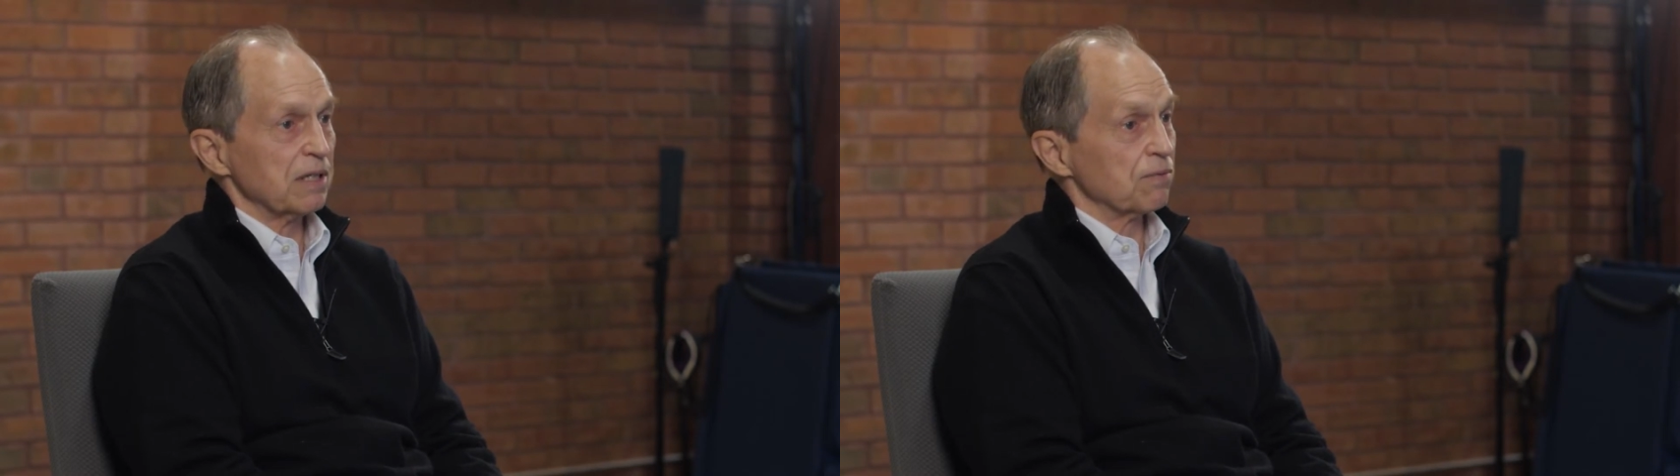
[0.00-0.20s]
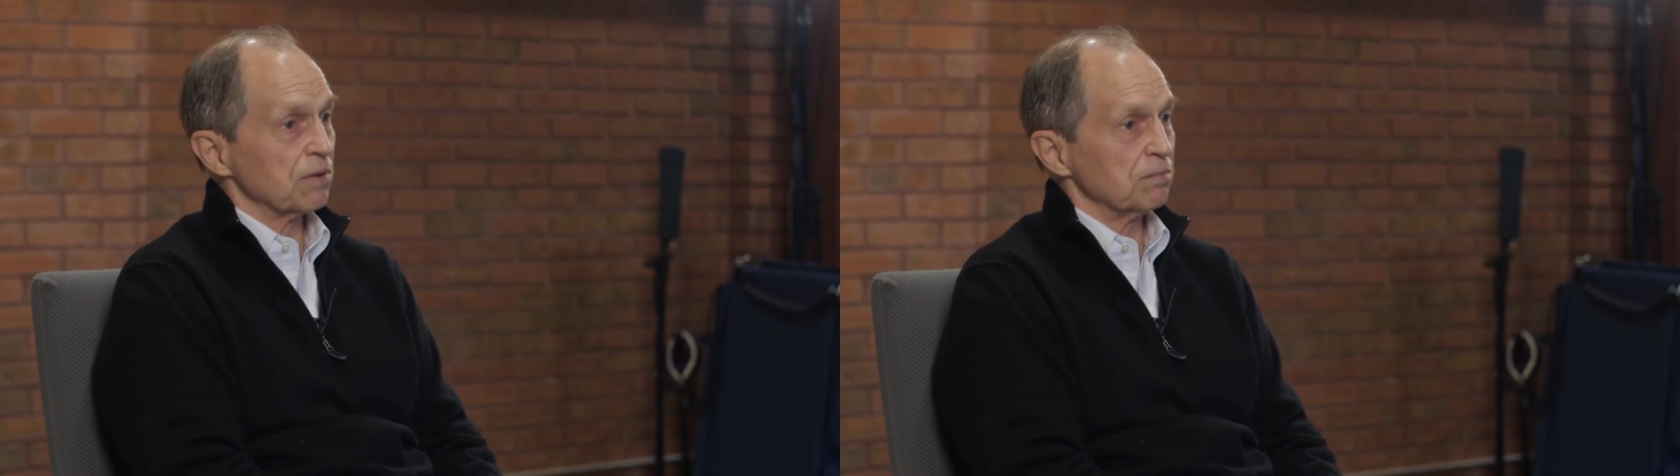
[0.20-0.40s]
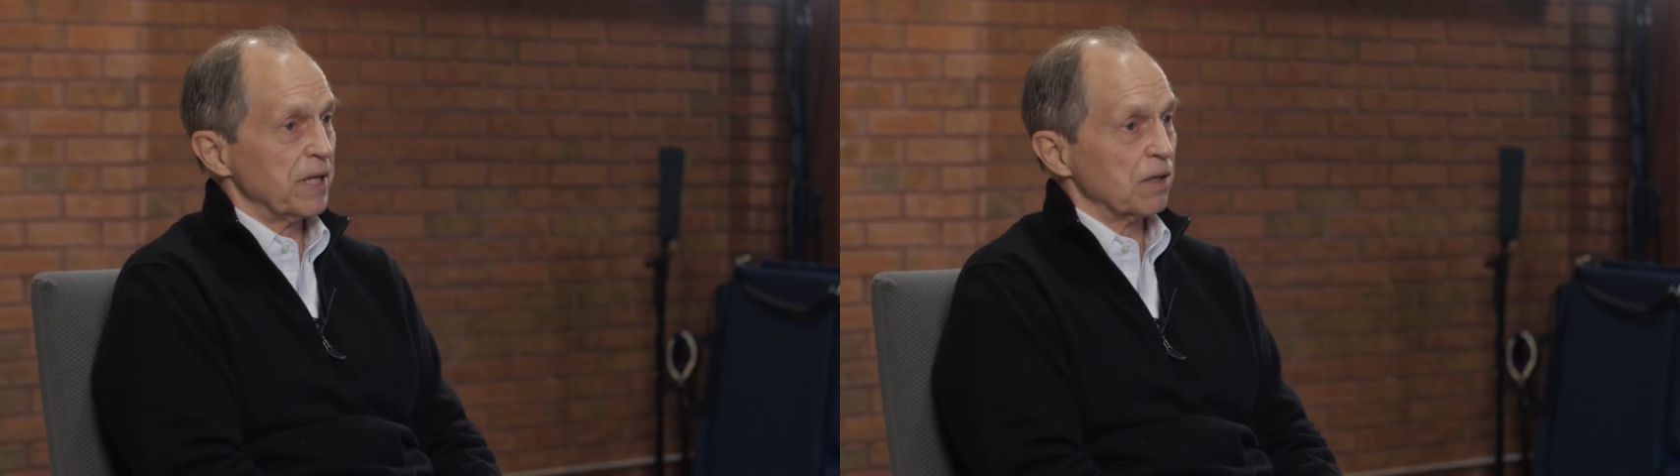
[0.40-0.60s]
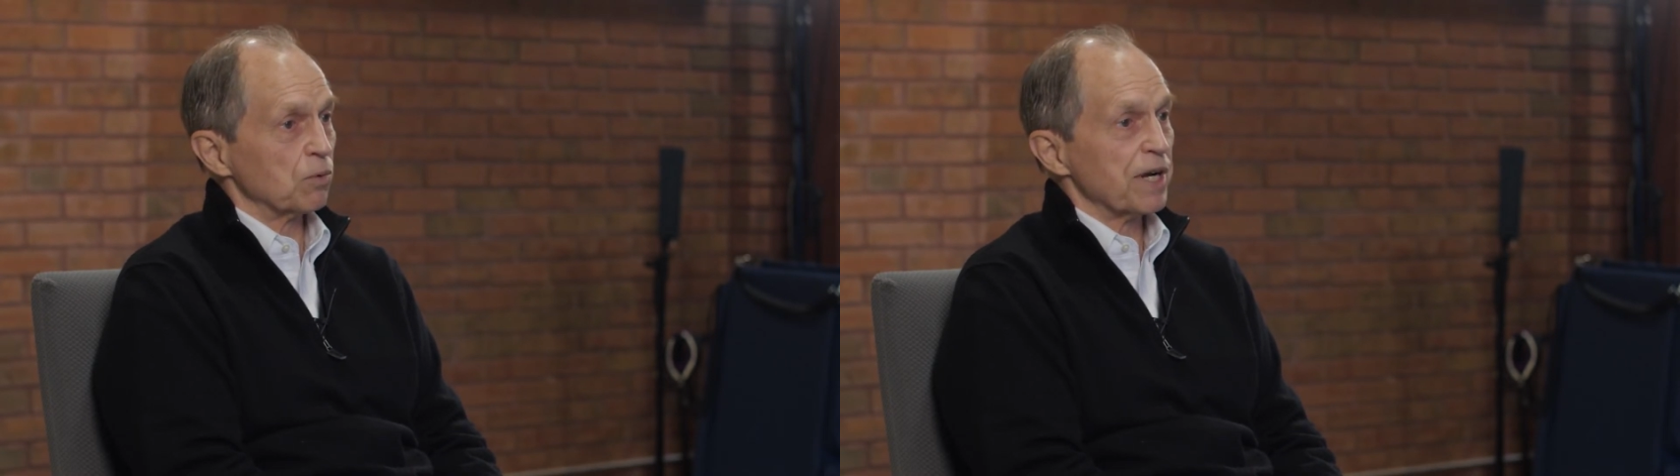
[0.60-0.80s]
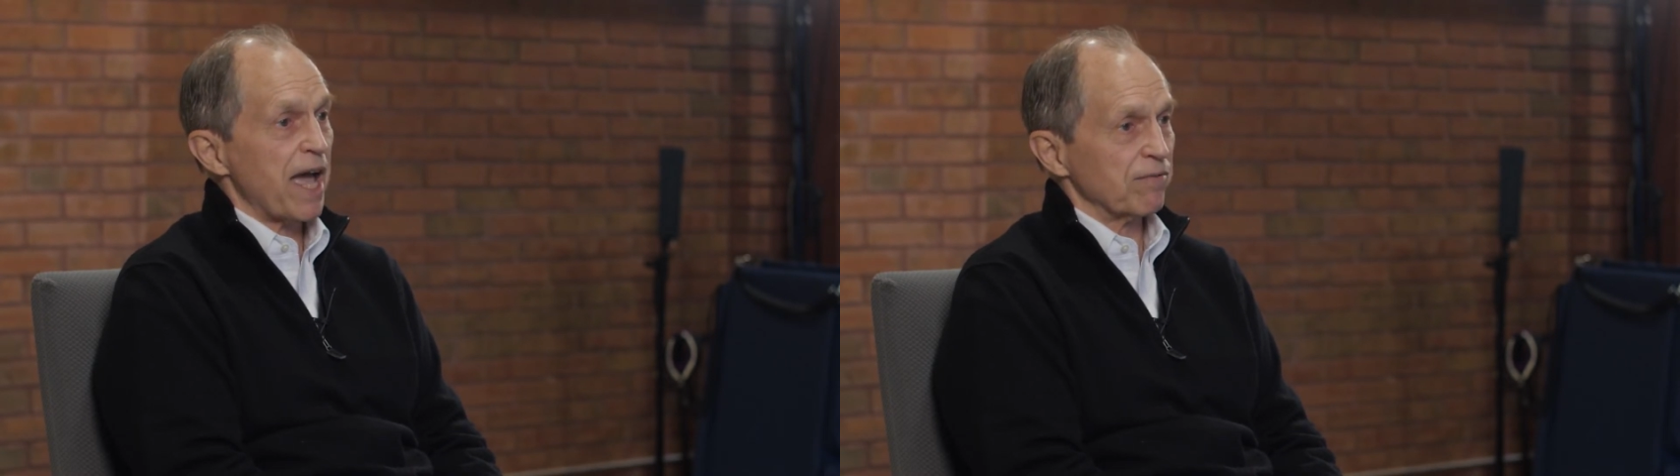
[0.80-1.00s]
different men
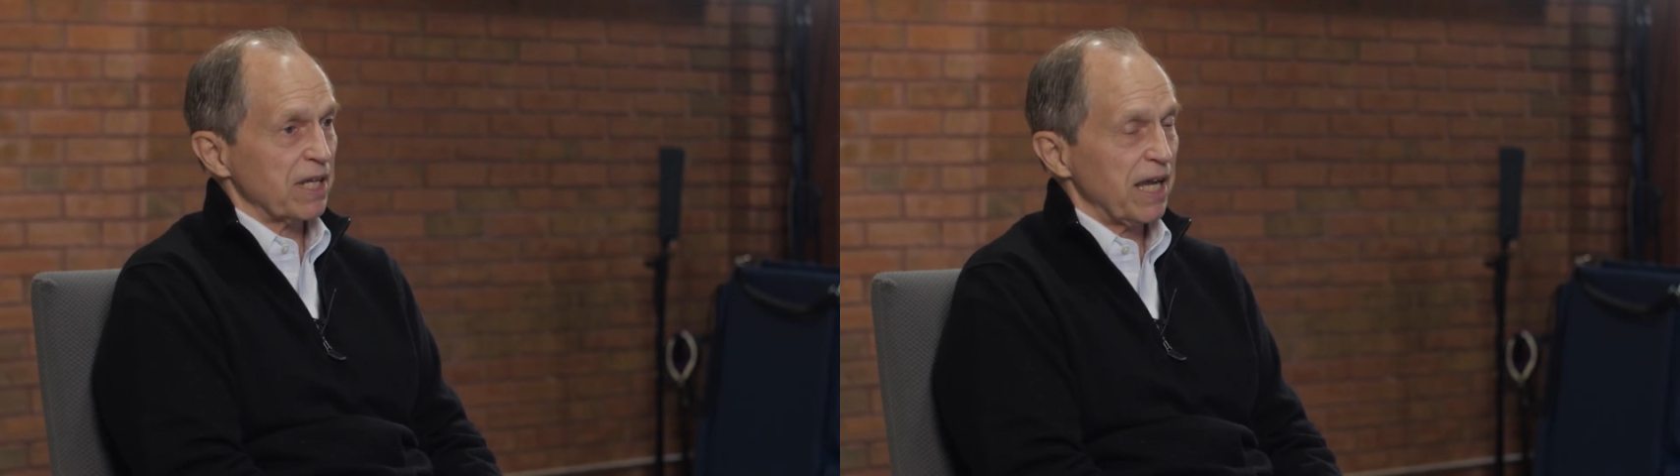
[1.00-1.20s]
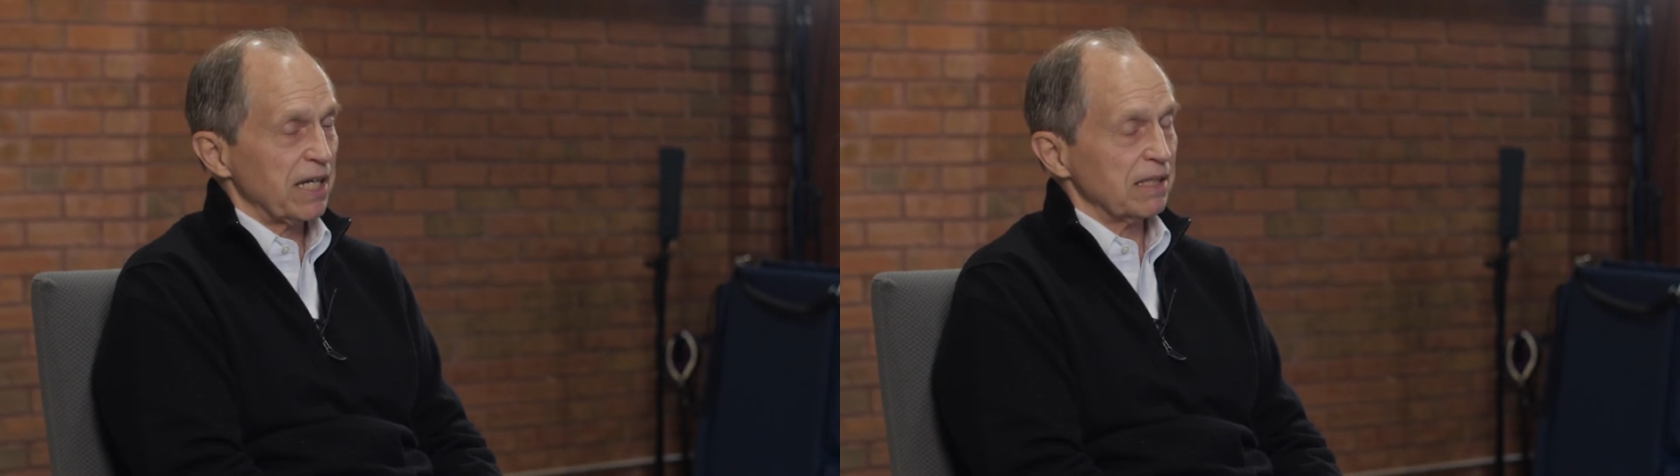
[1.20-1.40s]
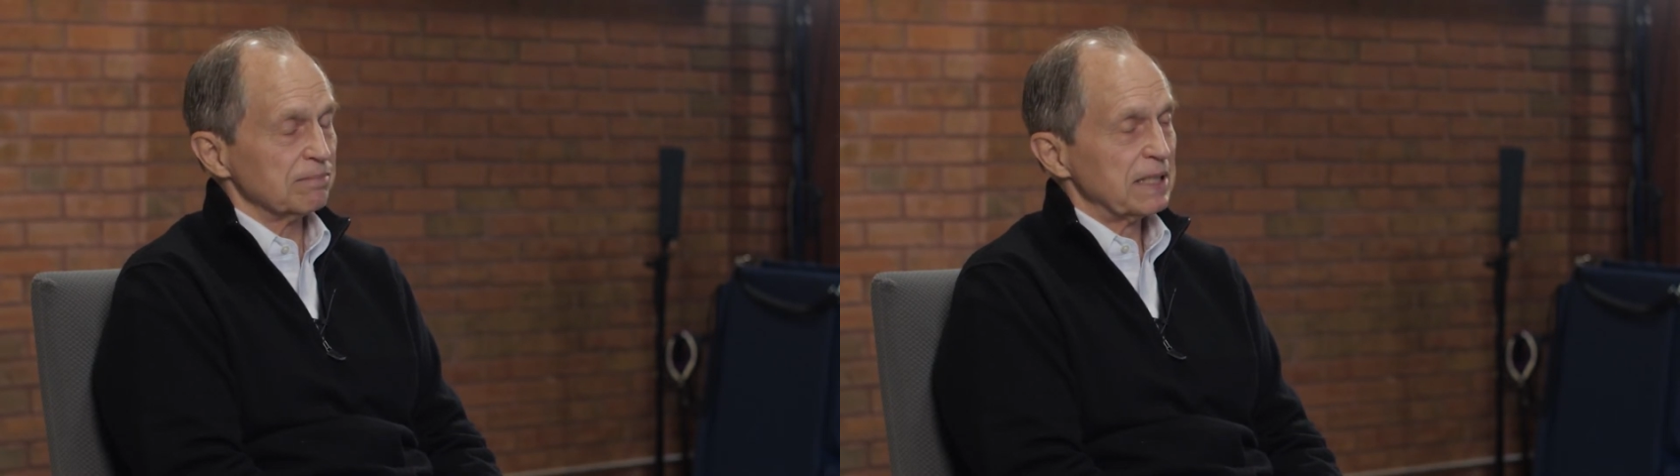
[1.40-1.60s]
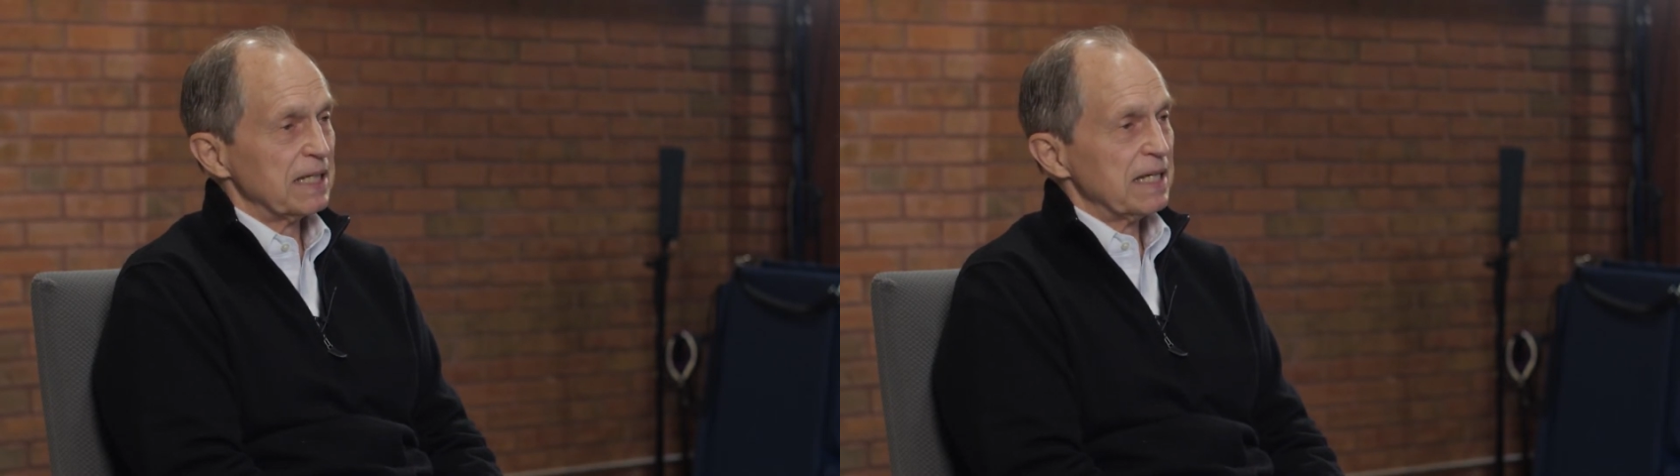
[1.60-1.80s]
were navigating,